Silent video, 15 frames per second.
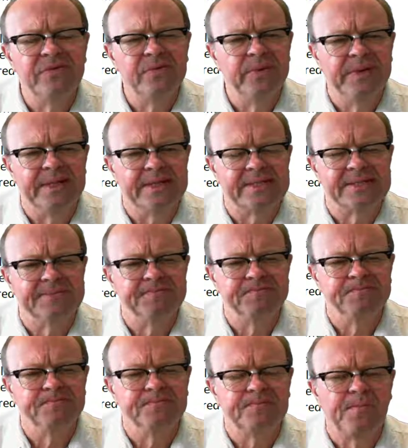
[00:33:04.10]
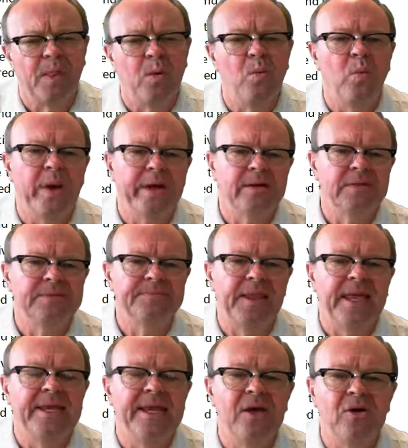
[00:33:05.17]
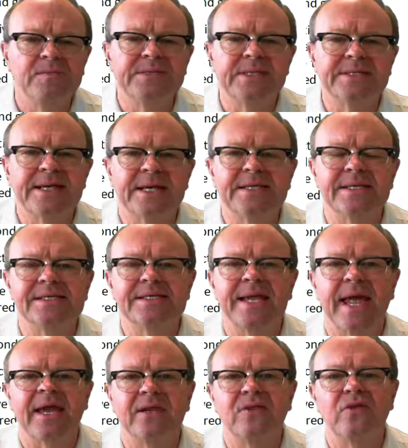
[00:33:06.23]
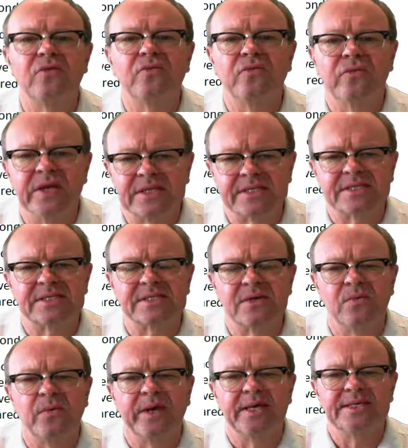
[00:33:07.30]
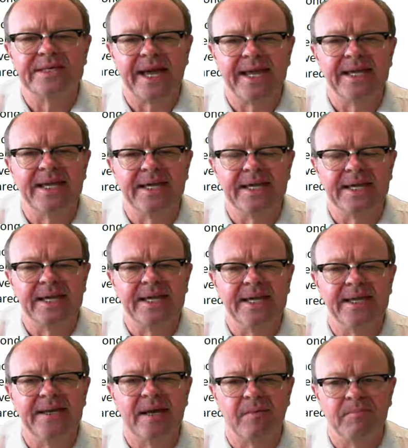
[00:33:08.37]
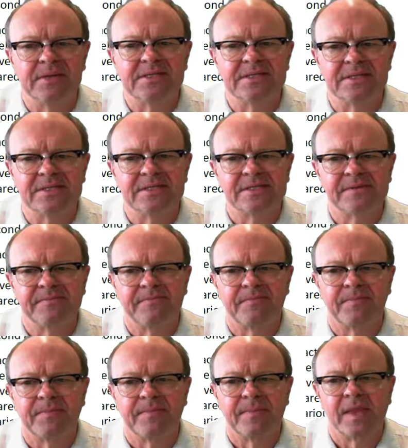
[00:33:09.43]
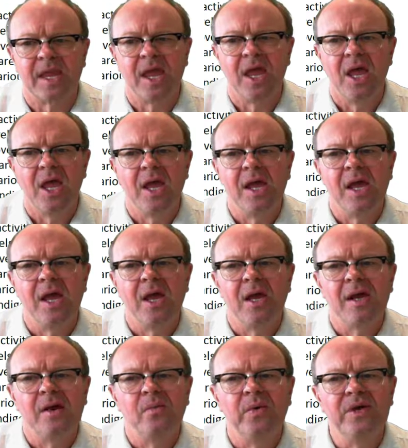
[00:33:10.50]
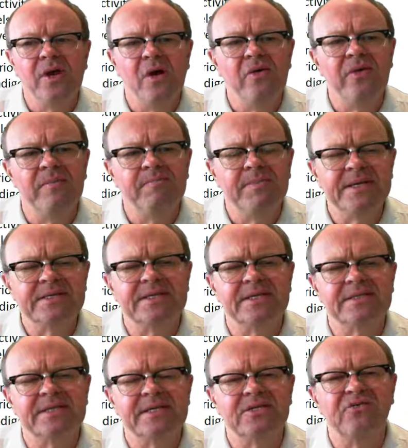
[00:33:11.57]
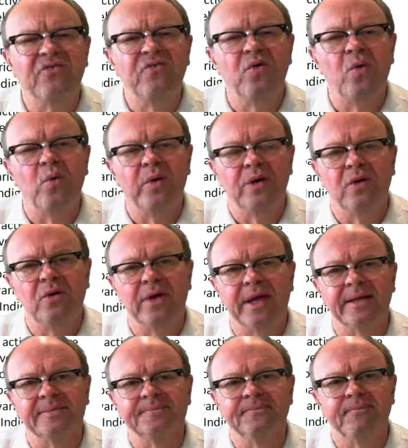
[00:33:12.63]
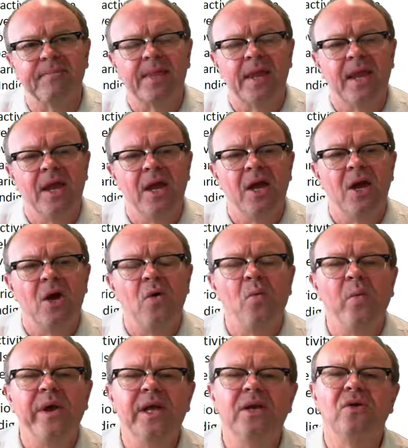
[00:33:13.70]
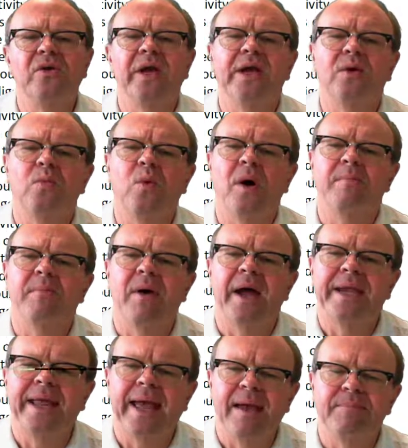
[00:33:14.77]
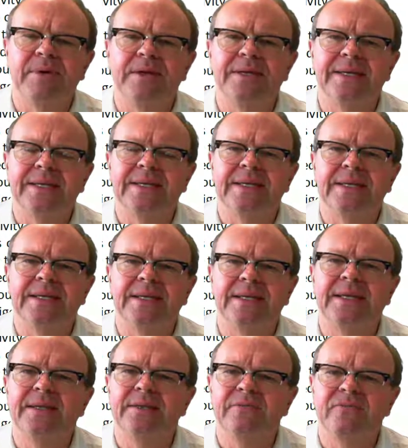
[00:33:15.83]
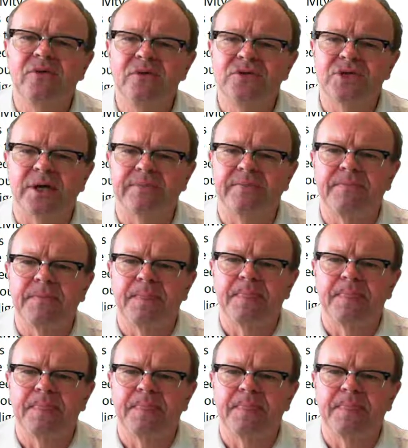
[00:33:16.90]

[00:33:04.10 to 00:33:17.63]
of doing this? Well, it helps us understand the risks we are taking in our business. We know that business is forward-looking. We are looking at what might happen in the future,